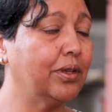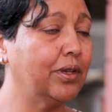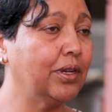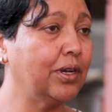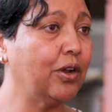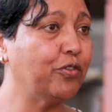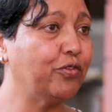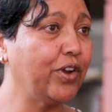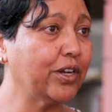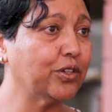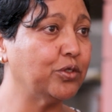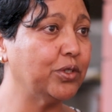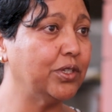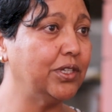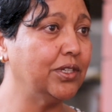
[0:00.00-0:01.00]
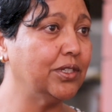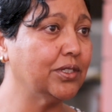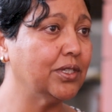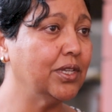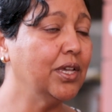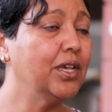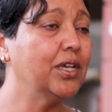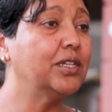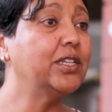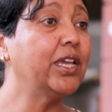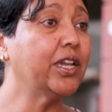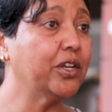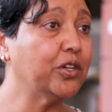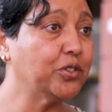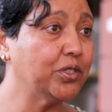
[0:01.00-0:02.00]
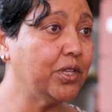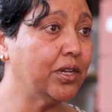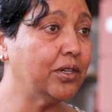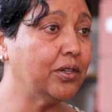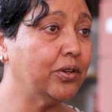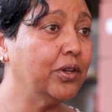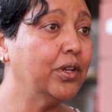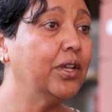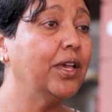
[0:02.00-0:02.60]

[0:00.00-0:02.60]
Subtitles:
in our factory, is daycare center,